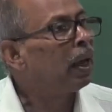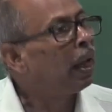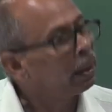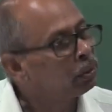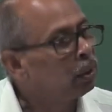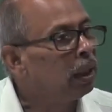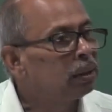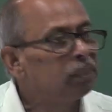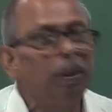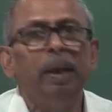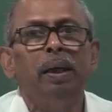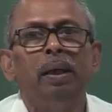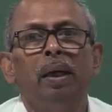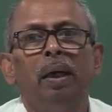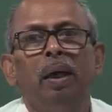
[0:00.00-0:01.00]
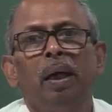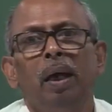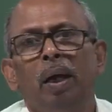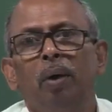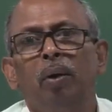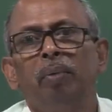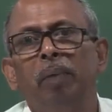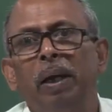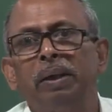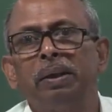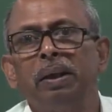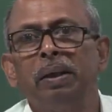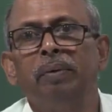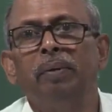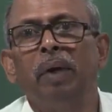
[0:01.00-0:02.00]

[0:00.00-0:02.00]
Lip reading: as well as by convection,